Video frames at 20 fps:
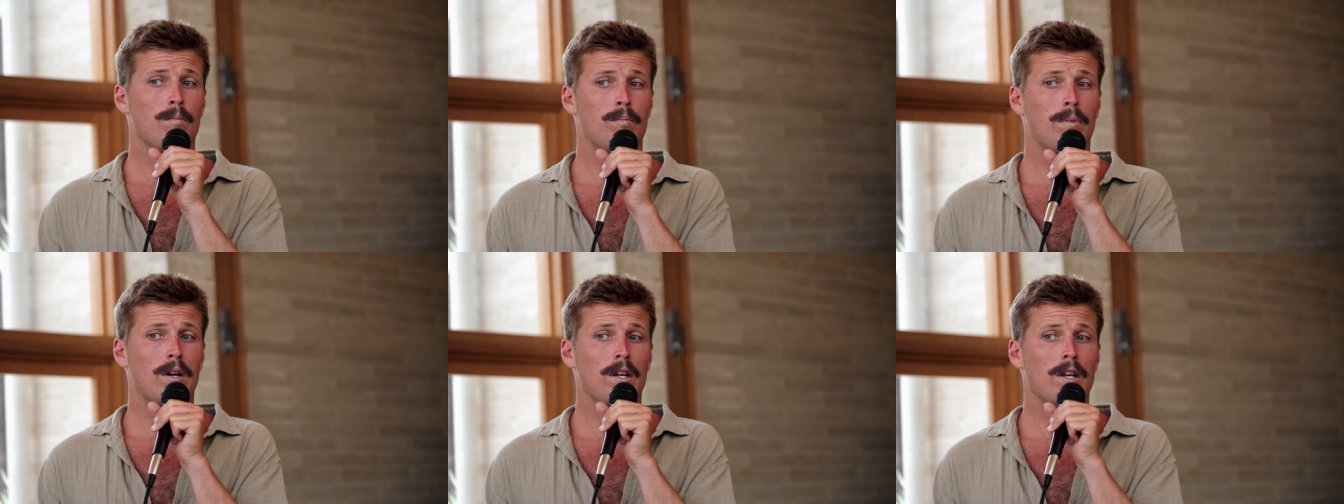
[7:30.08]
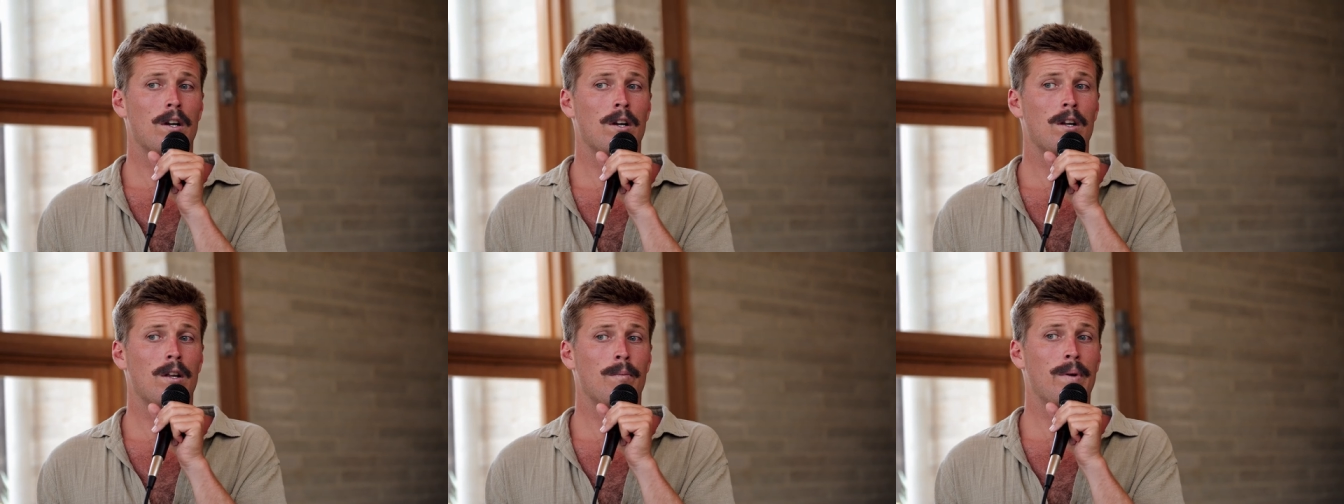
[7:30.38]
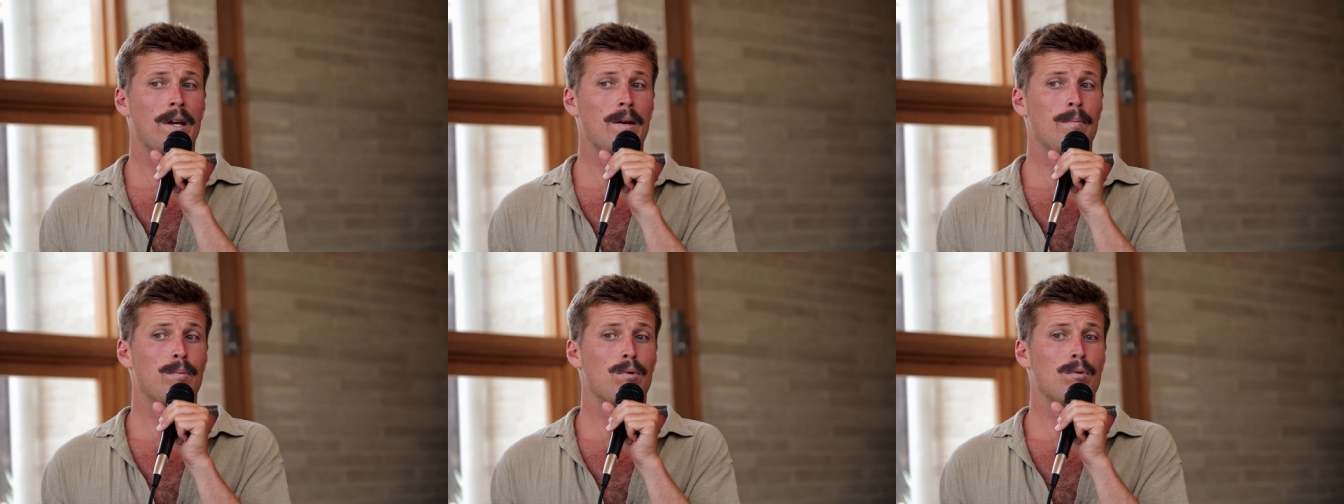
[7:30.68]
but you know,
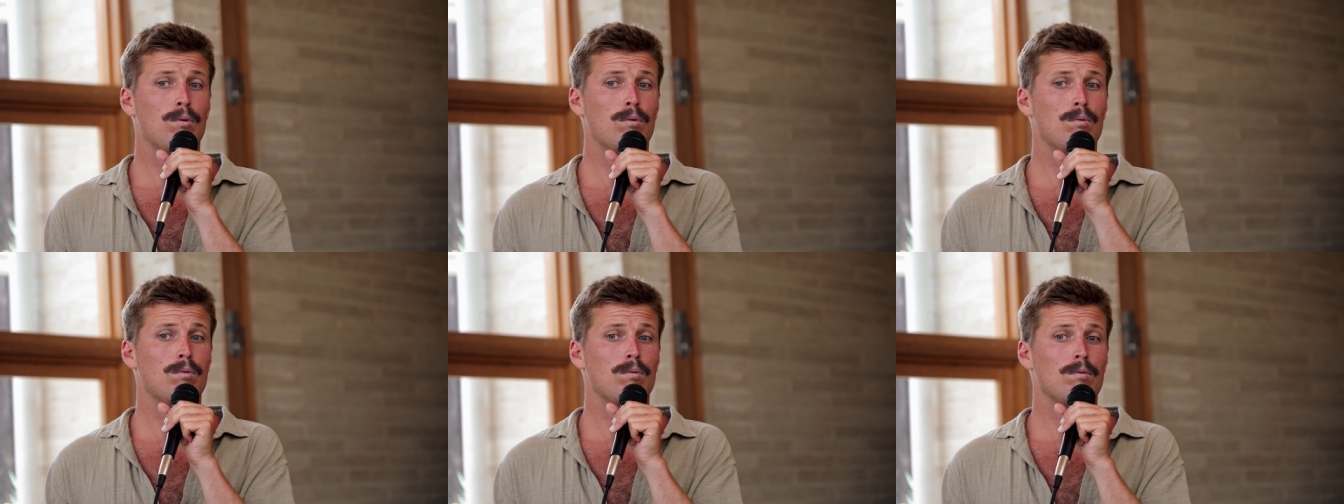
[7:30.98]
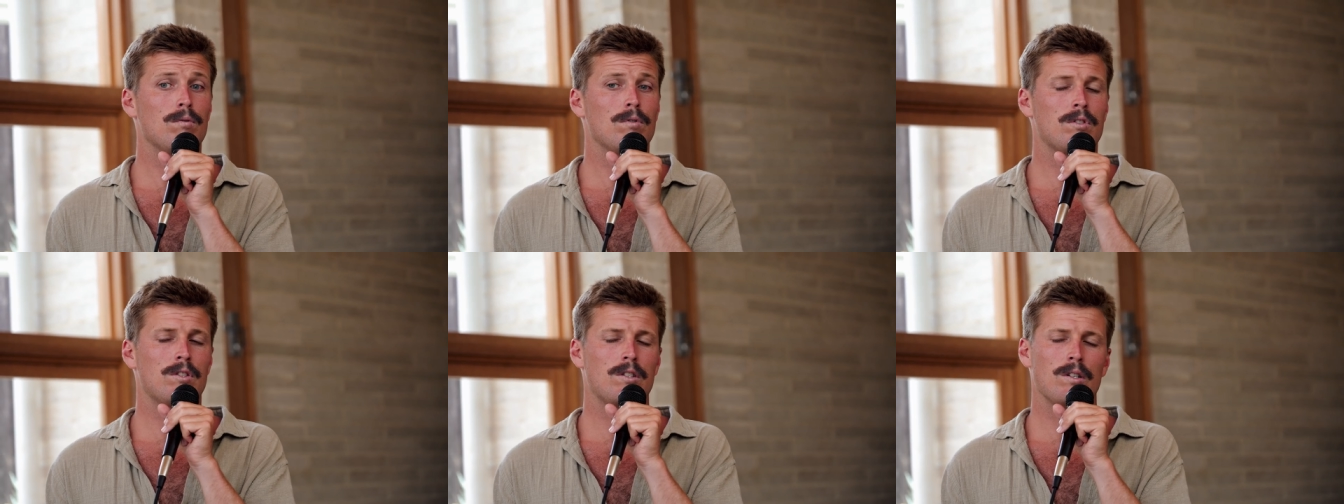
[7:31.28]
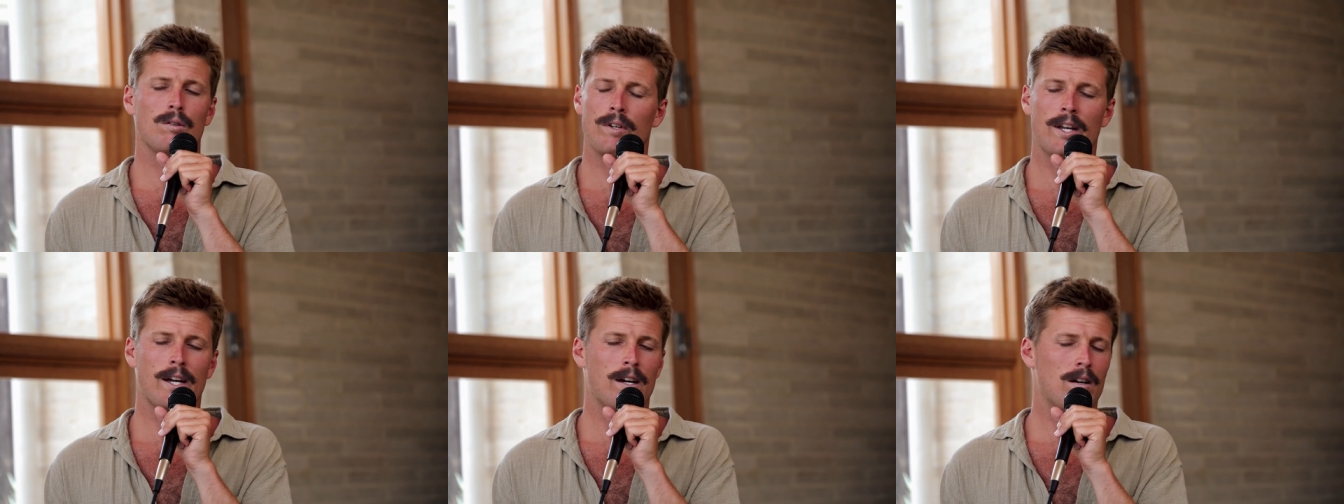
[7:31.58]
people
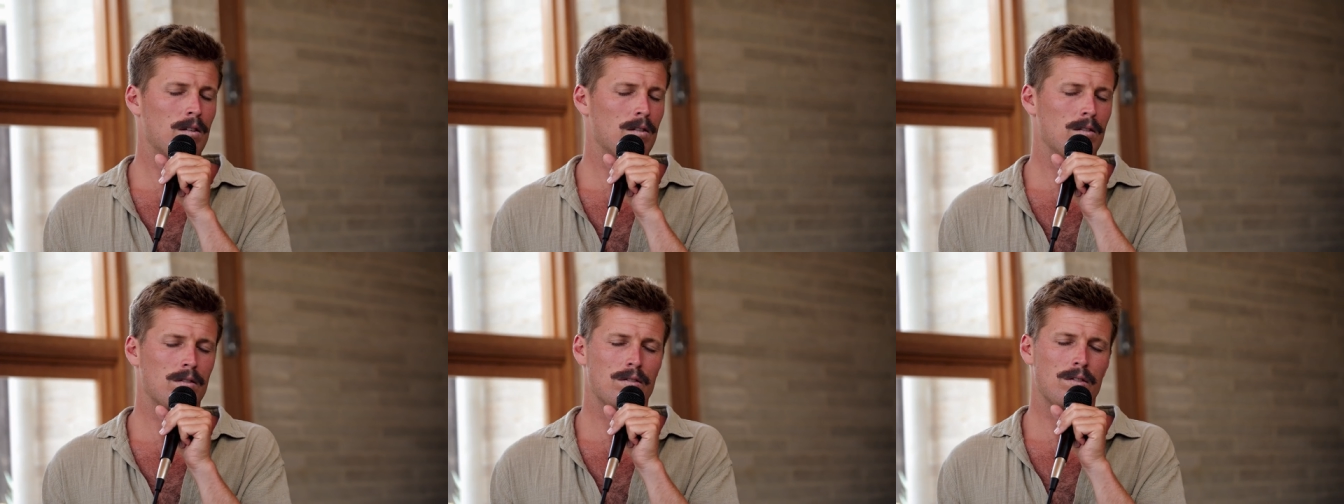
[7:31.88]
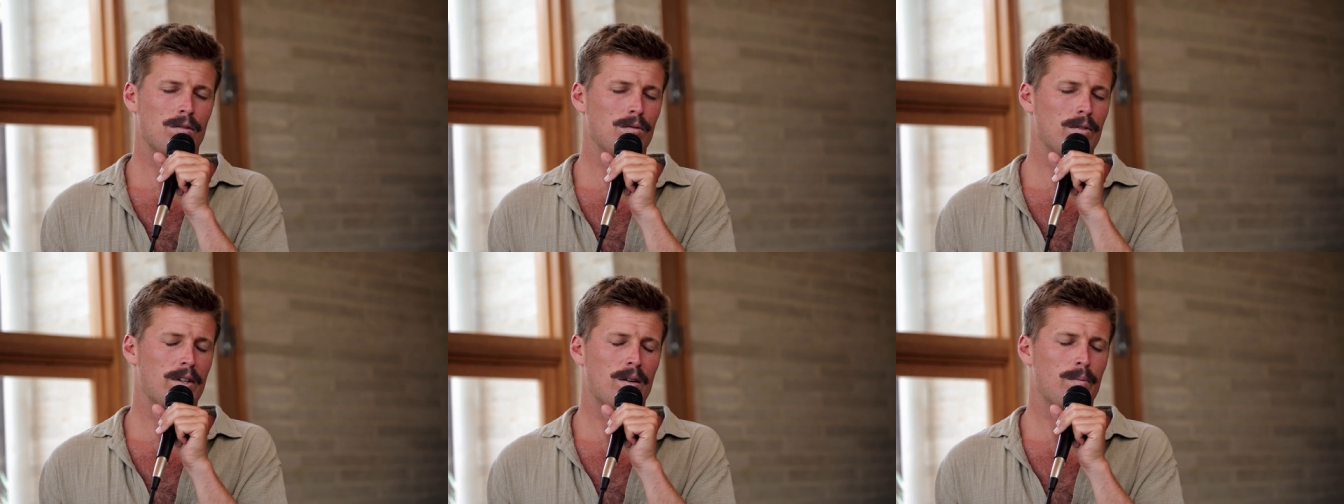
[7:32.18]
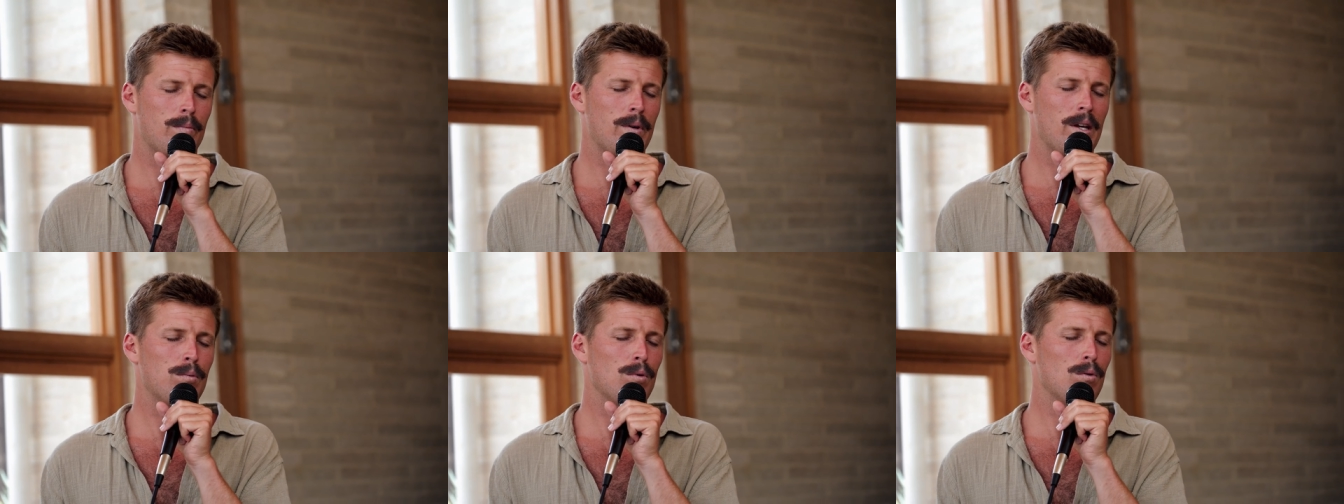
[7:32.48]
still now, still now,
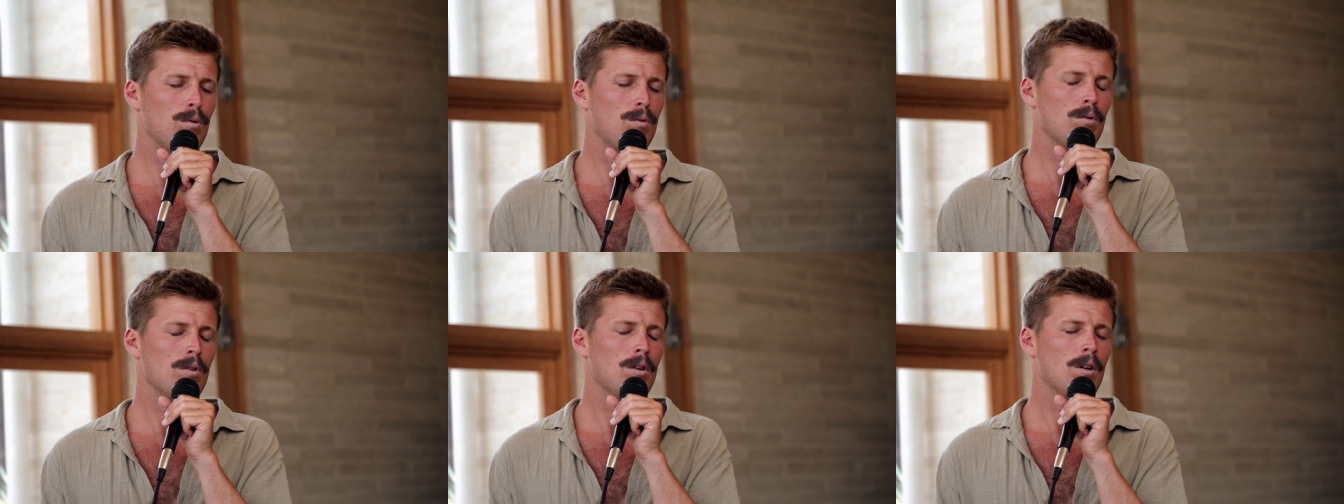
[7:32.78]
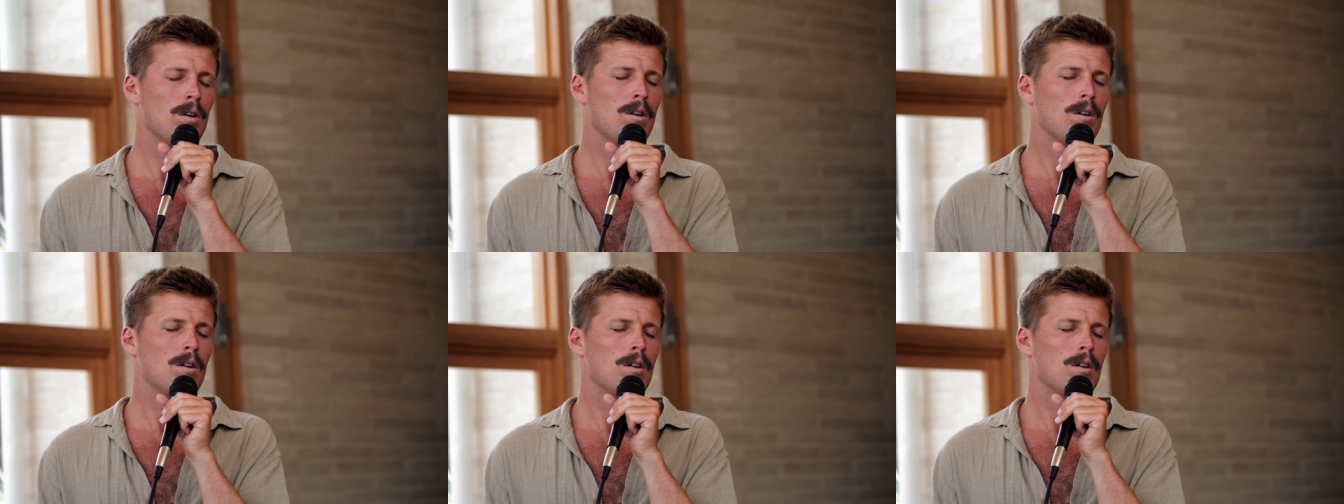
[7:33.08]
people